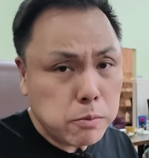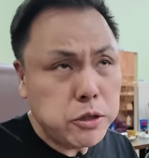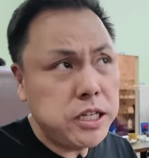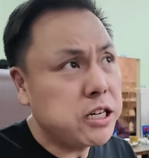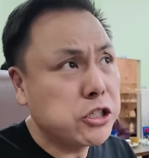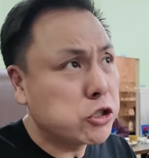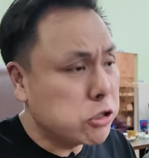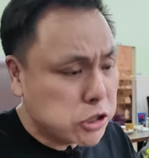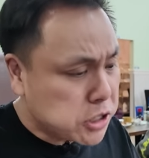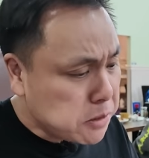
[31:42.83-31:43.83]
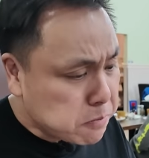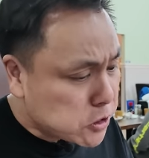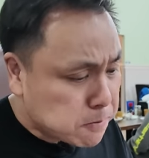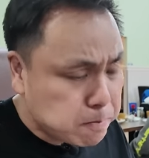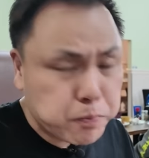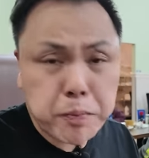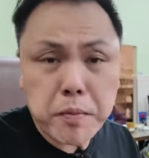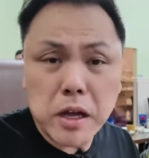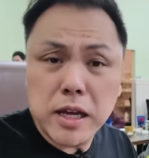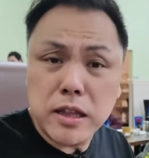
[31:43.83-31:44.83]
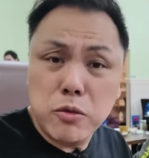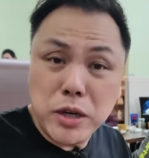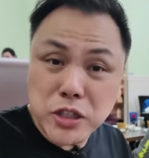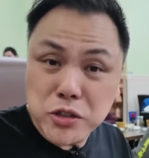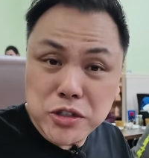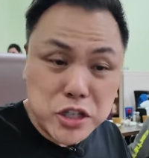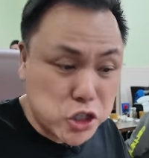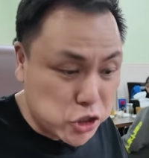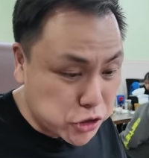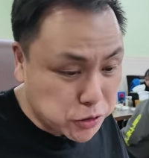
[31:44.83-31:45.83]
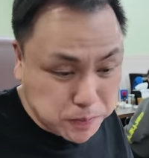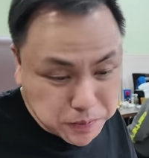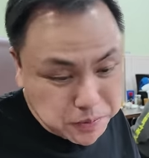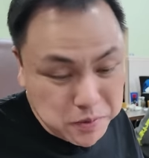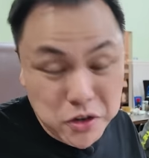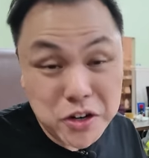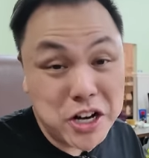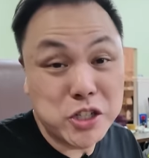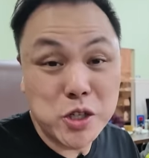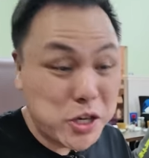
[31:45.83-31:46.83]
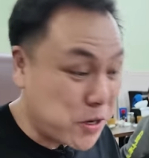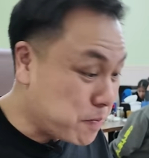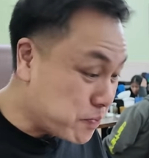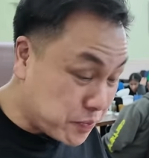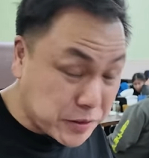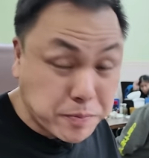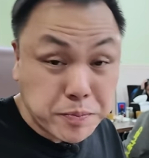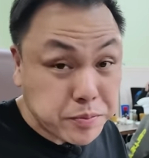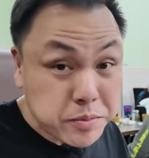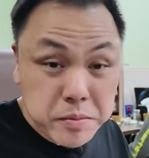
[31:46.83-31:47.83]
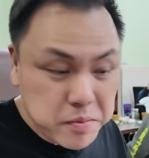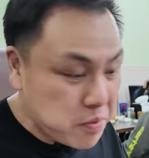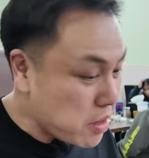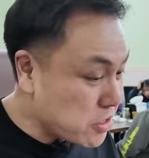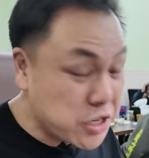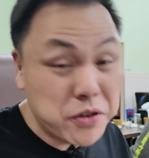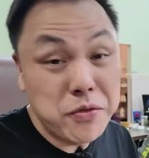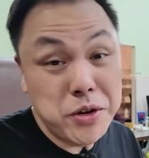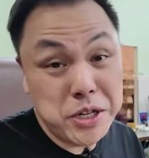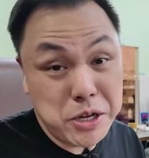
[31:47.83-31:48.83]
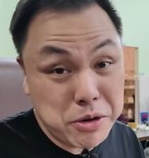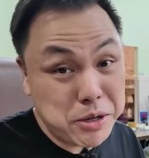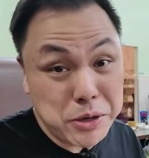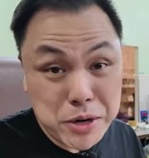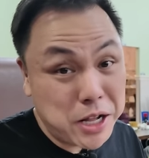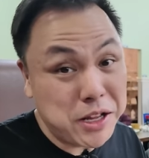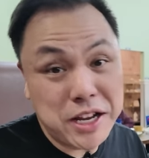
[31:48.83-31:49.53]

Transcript: Pretty nice. So it seems like the Western dishes are actually done really, really well.